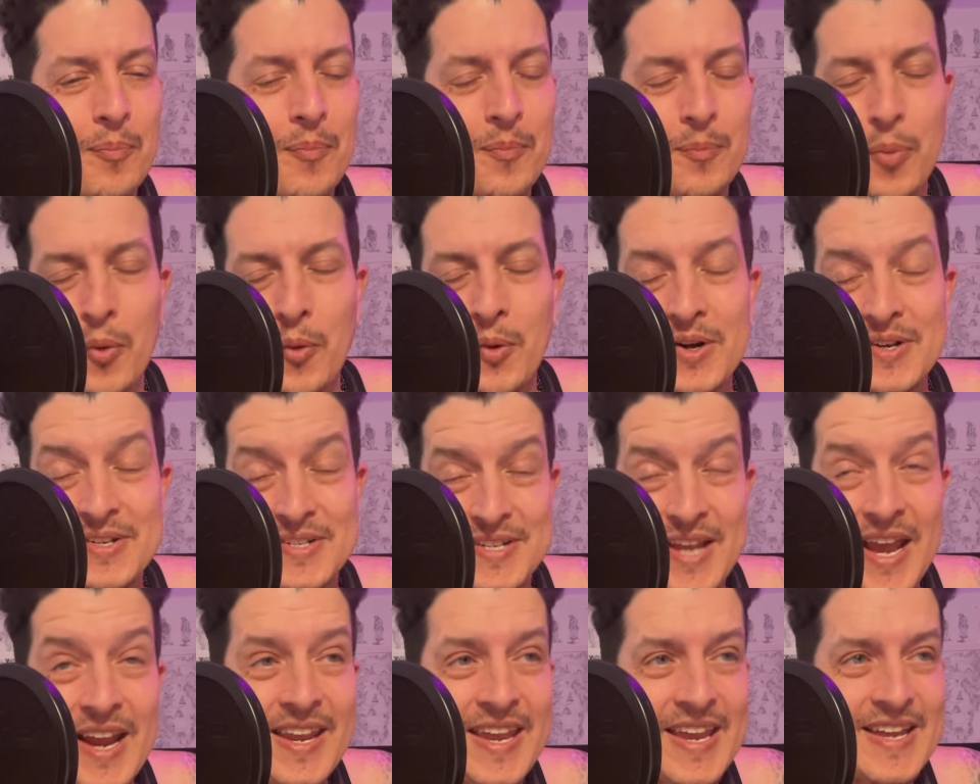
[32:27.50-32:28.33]
born
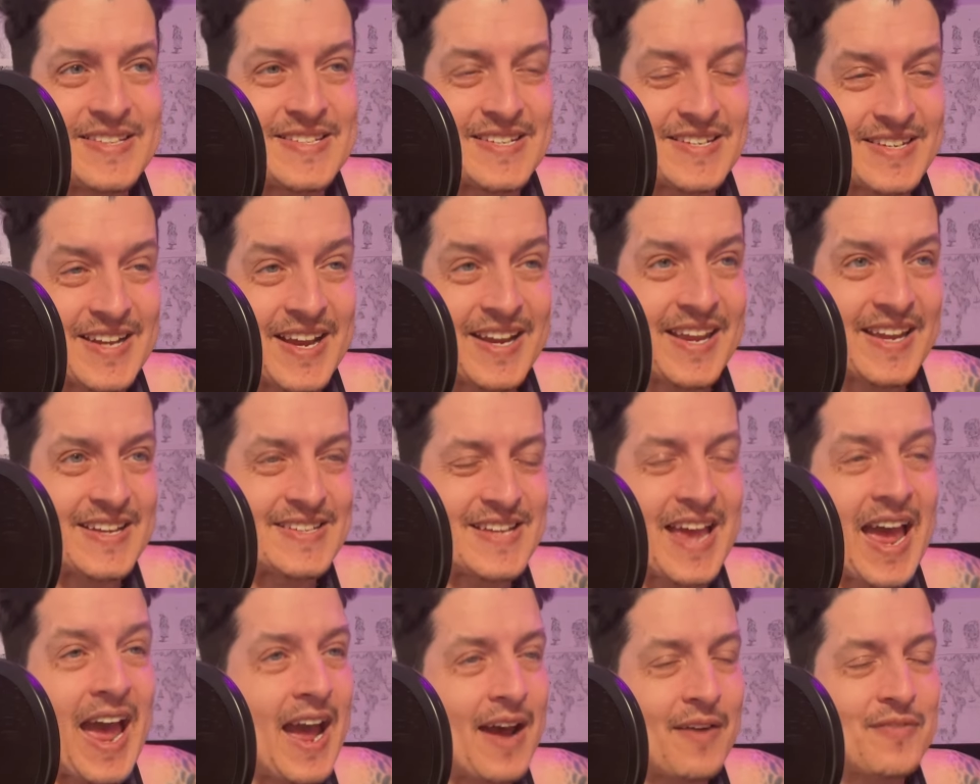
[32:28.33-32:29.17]
decades and
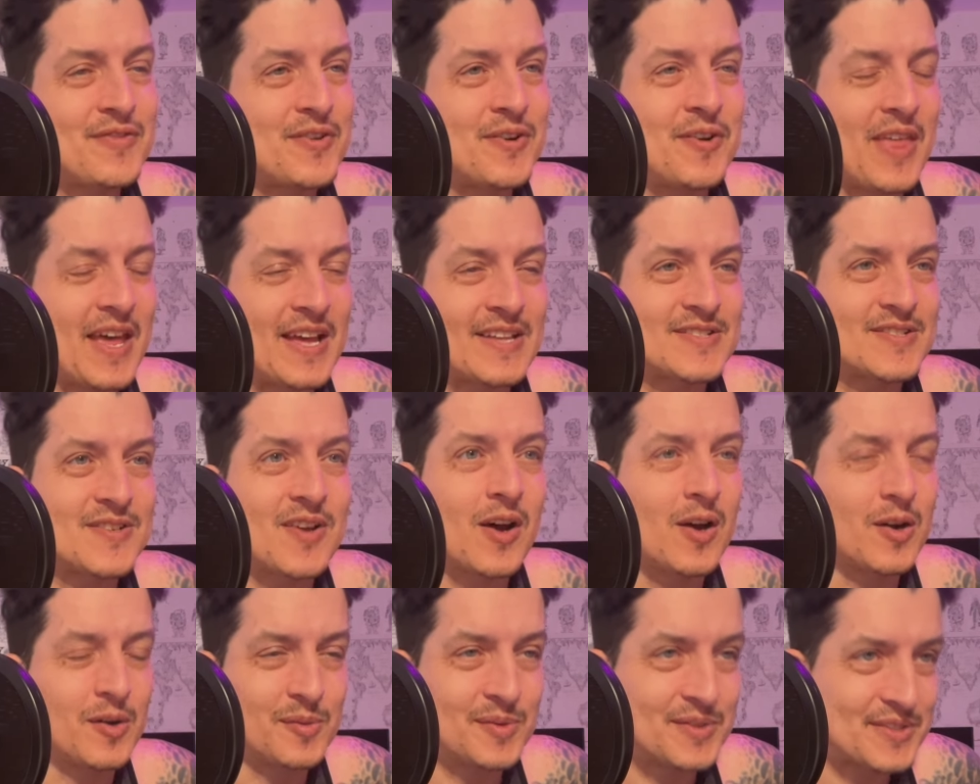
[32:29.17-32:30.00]
decades after that
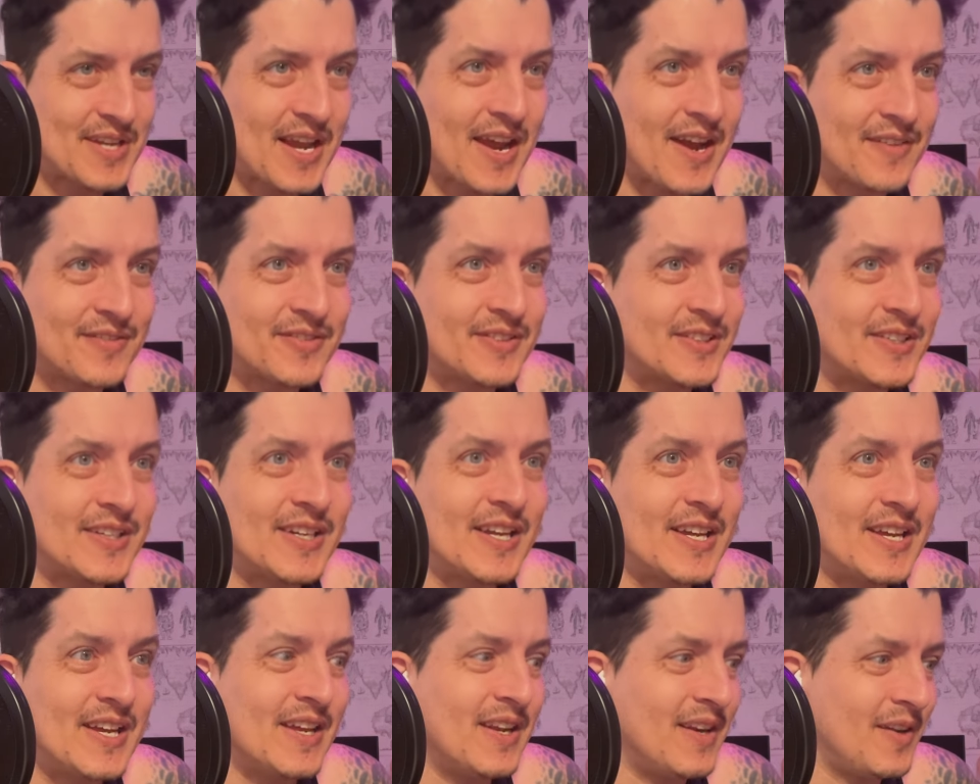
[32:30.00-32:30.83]
song was ever a
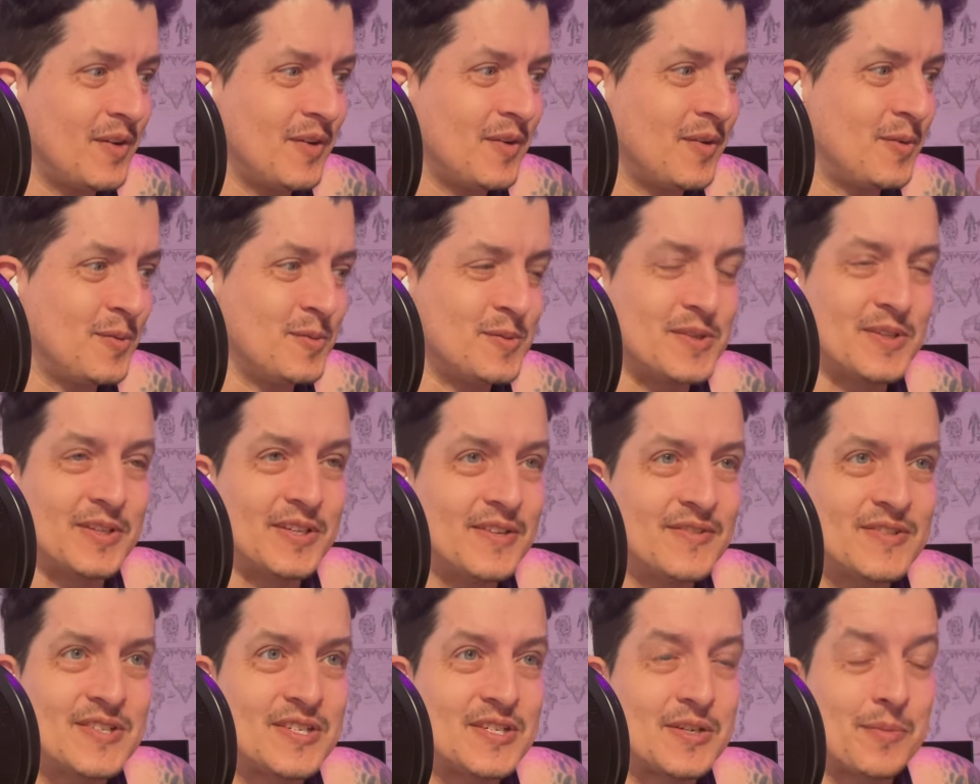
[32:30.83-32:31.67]
hit, who
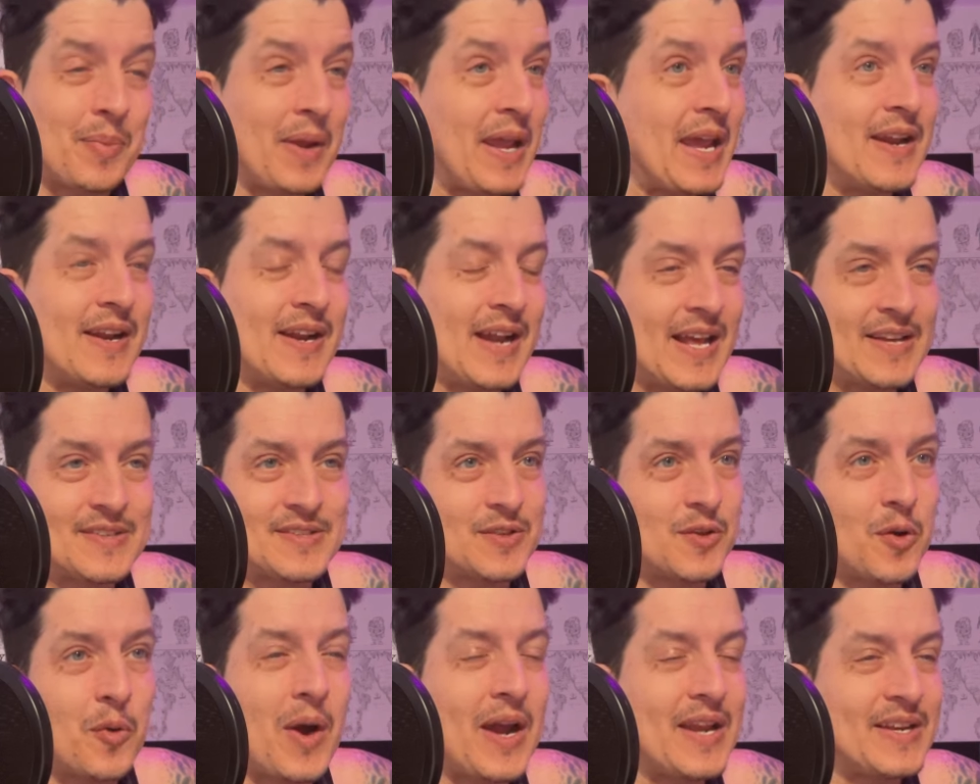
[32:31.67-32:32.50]
lives in Japan and has
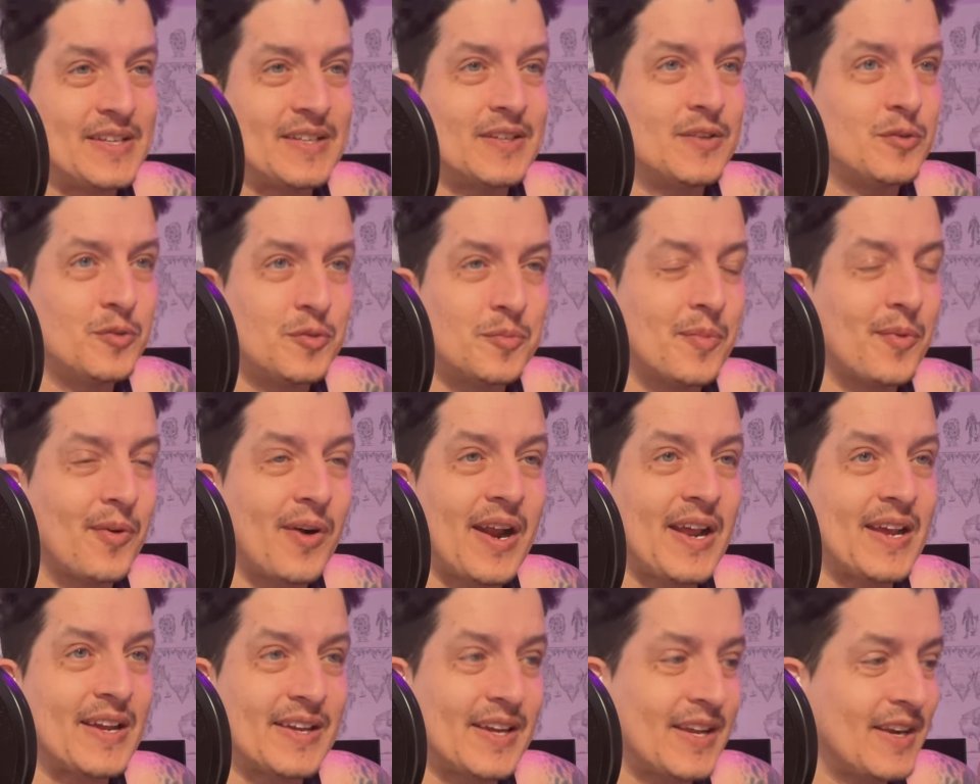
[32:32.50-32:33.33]
no idea who
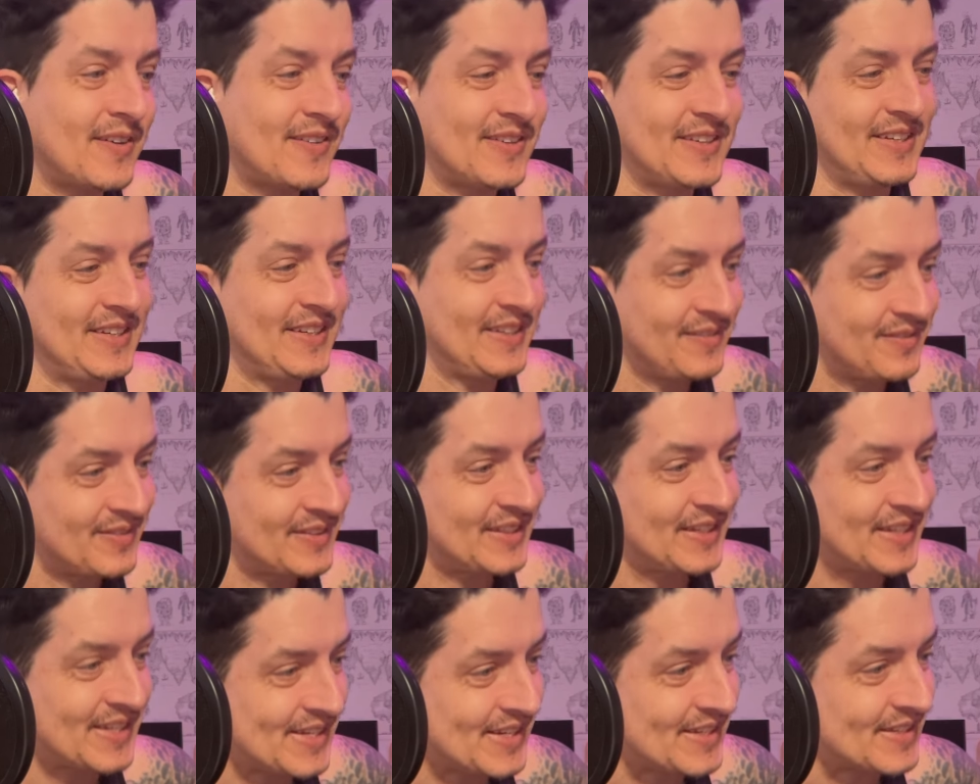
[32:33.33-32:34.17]
Mariah Carey even
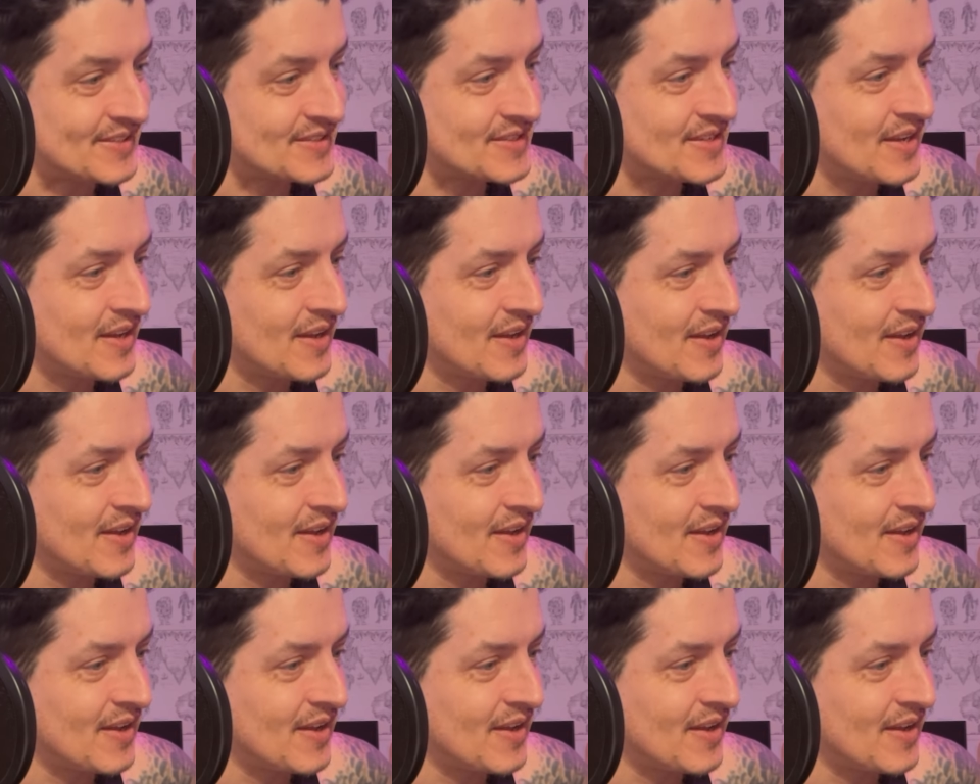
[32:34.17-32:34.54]
is.